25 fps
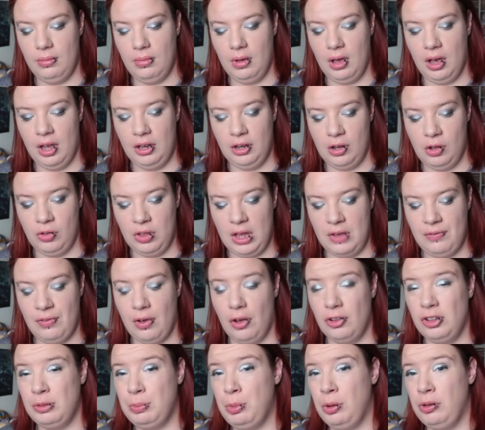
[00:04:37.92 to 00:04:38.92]
I know that if
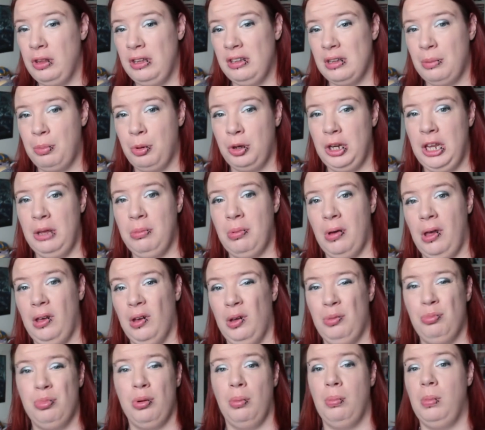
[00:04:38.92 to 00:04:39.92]
I was to put these up on eBay,
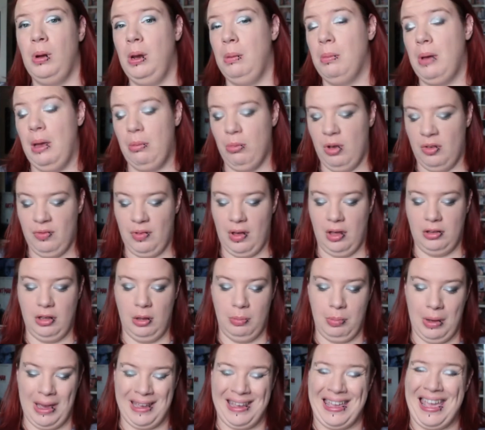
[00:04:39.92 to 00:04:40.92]
I'd probably make my
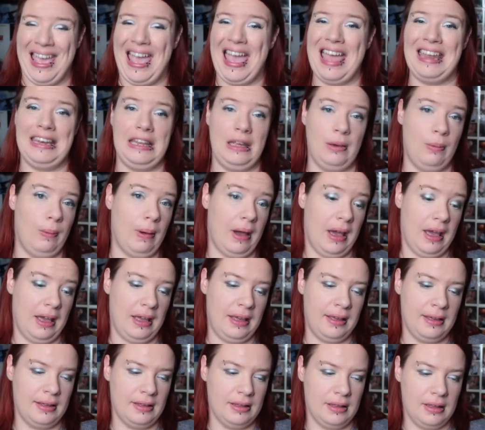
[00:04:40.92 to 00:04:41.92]
value back
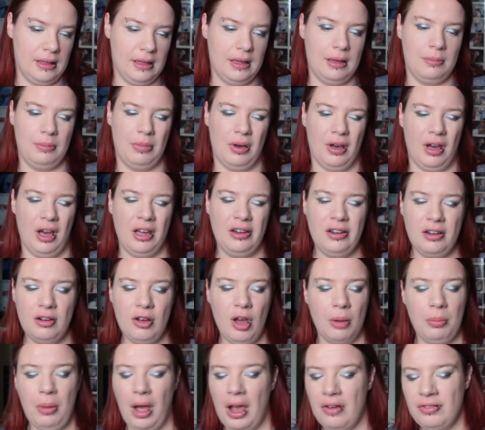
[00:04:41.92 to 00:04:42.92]
anyway. But I don't
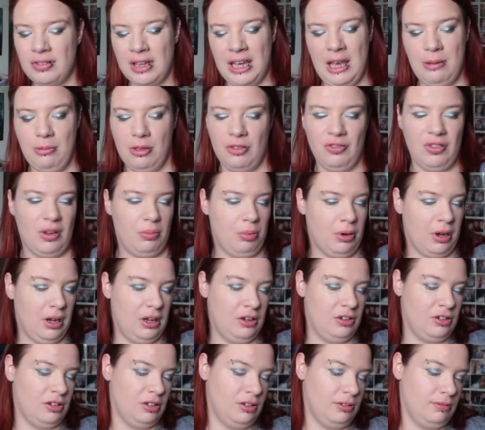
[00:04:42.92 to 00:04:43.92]
know, I might have to keep this
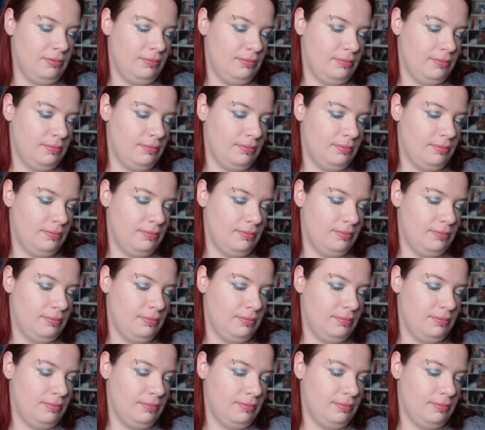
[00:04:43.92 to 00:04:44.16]
fabrication.